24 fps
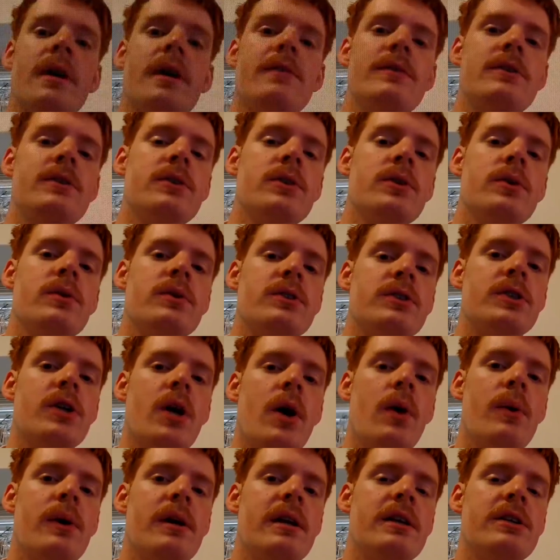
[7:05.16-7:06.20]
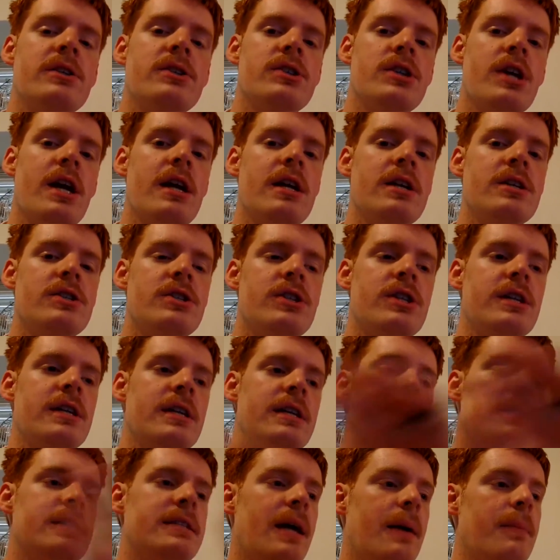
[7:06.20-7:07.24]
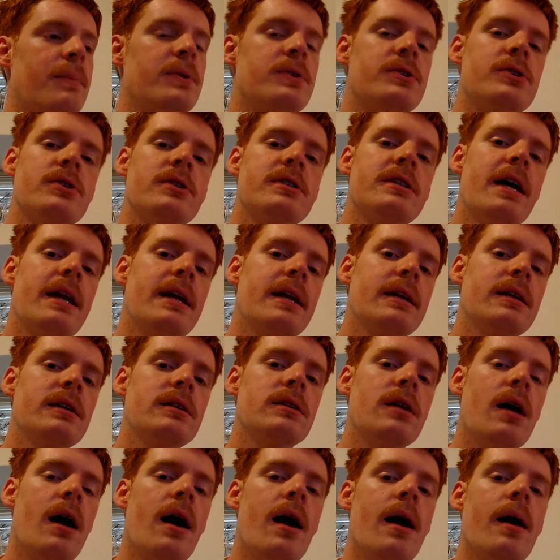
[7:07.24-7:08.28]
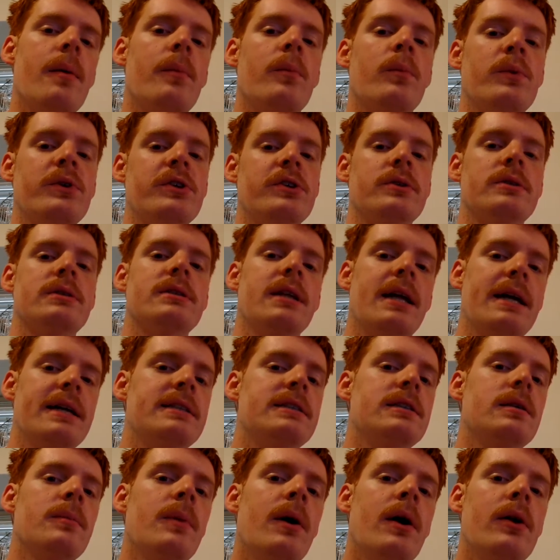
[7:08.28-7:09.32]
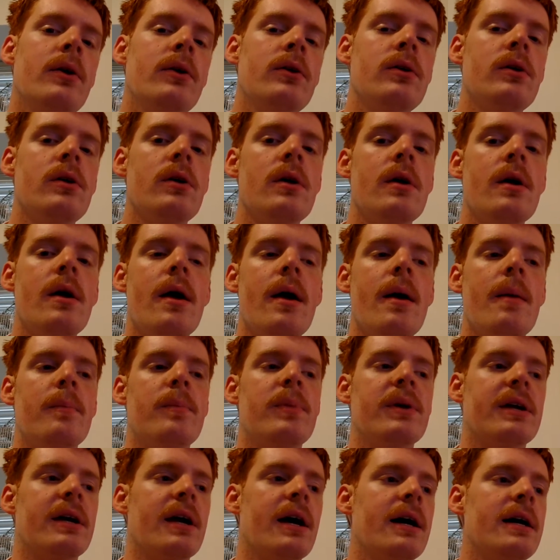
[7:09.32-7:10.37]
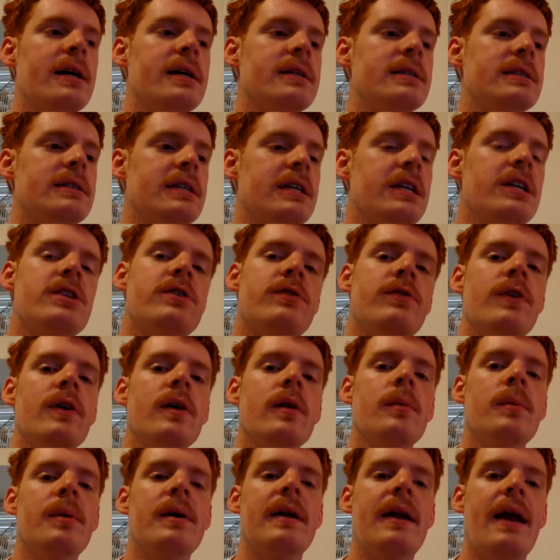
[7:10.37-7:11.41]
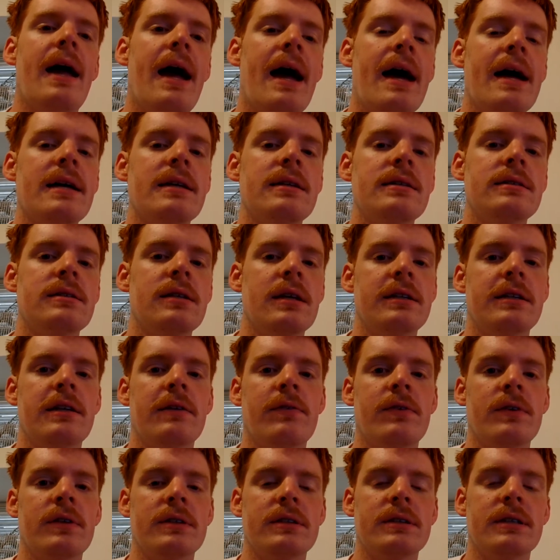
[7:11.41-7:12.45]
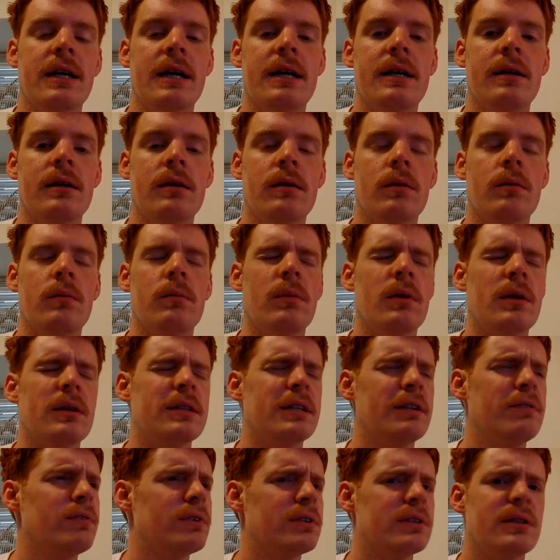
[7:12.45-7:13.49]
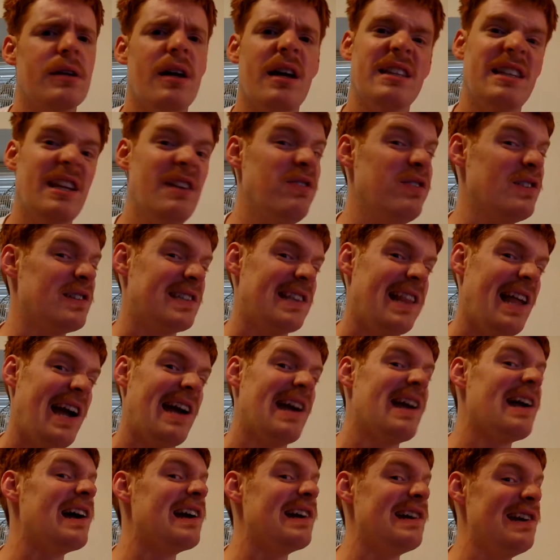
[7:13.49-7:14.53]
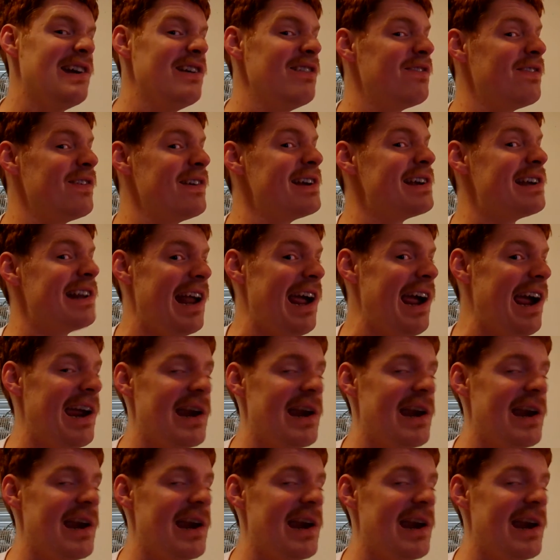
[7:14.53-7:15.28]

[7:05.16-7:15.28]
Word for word: have to do is go in and change the temperature settings um, when you slice the model because each filament has a different slight different a different light, new fresh